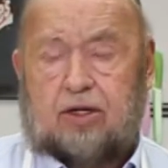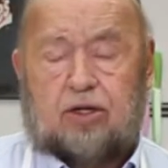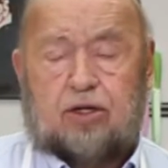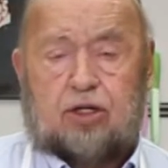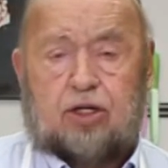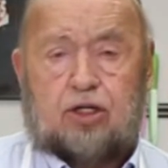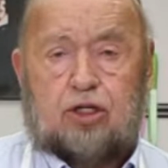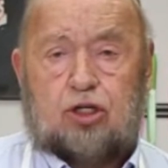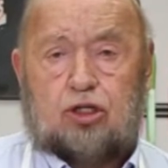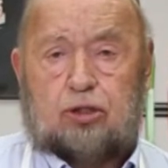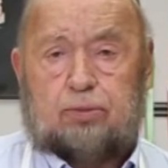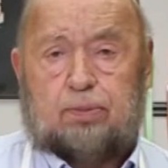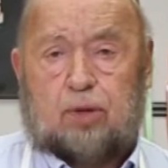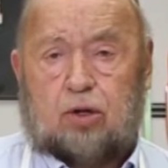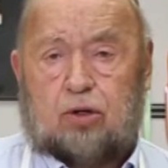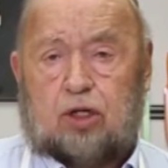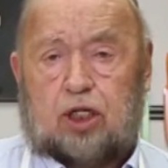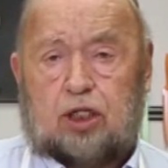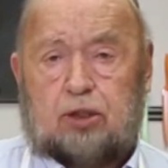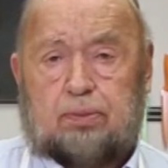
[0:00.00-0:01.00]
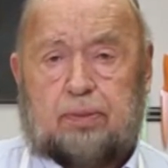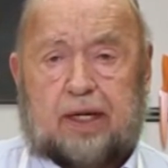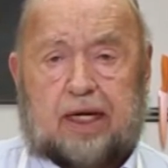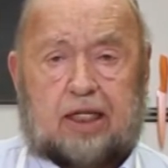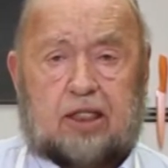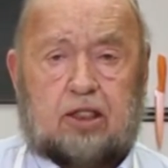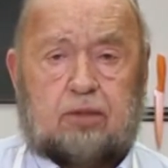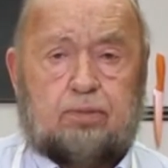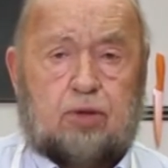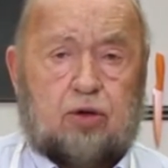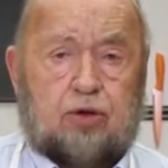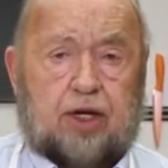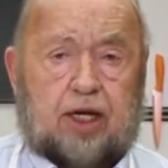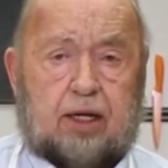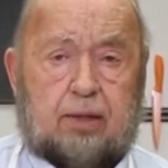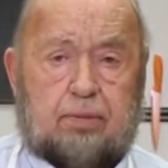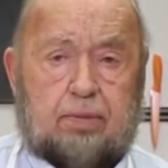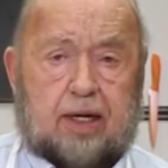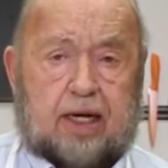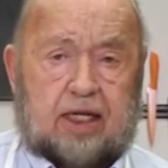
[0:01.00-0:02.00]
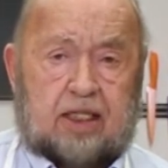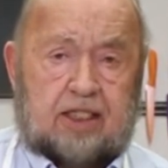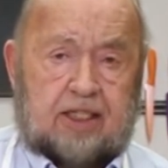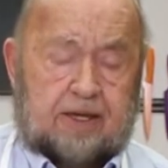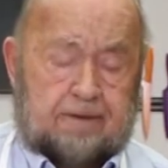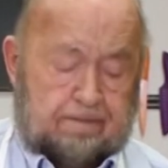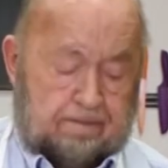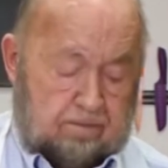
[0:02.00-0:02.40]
You can use boneless butts, bone-in butts.